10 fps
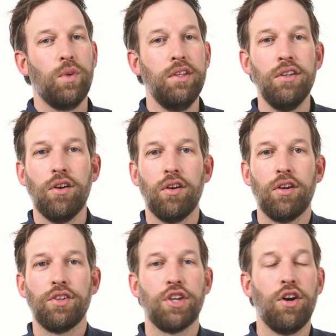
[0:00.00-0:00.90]
We
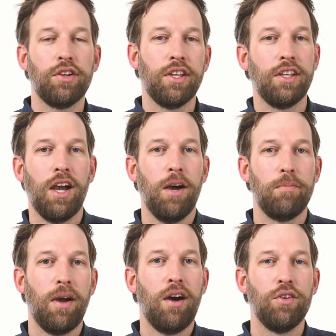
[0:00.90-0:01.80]
are talking
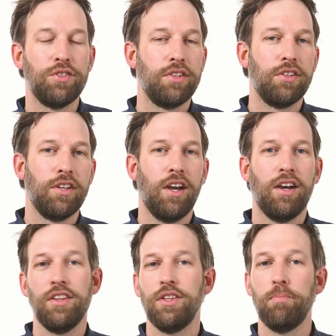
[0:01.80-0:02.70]
about
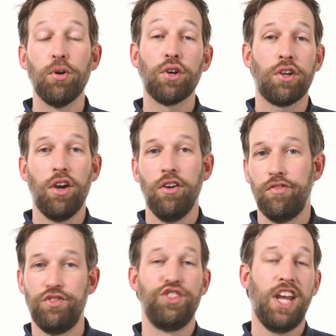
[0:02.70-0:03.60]
the book
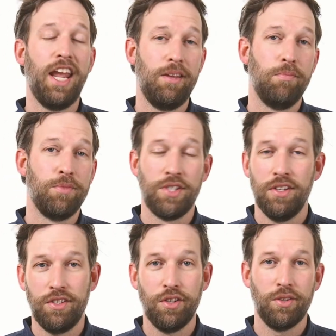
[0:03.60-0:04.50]
of James
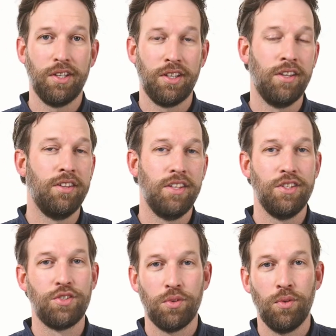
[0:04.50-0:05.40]
during
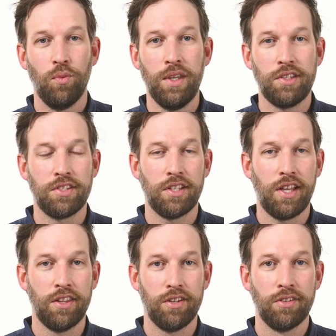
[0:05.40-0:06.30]
these weeks
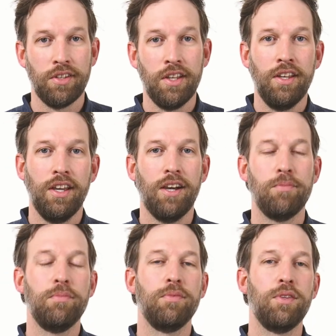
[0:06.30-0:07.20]
together.
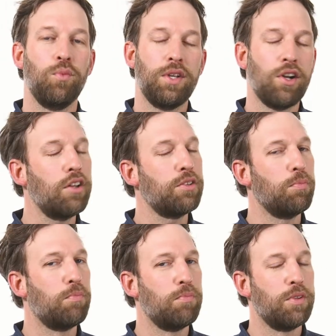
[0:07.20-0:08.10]
We call it
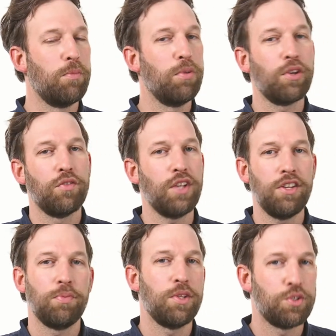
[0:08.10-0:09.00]
the book of
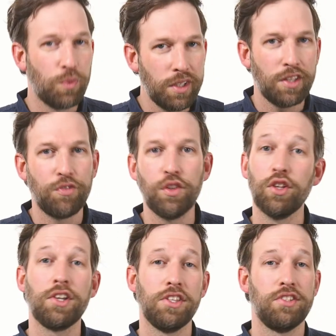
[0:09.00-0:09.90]
James, but it's really, if you
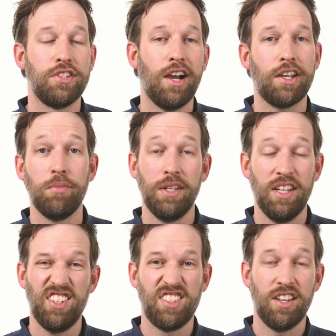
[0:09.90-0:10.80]
look at this document,
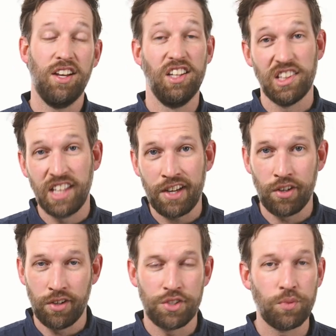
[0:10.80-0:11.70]
it's a
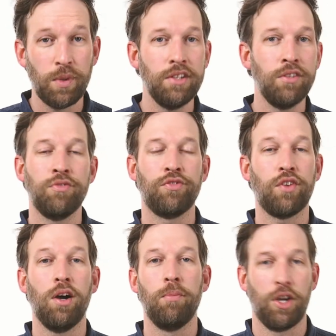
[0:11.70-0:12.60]
letter. It's written
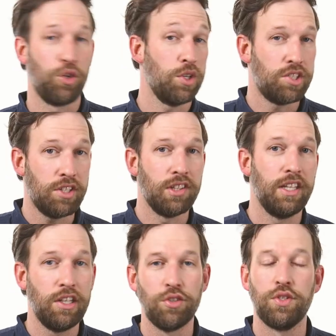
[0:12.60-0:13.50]
from a Christian
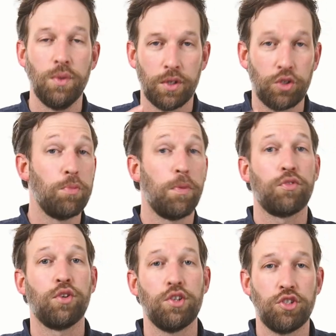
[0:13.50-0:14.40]
leader to a group of
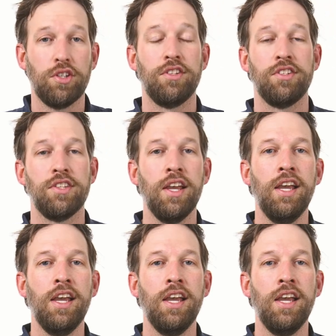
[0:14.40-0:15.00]
Christians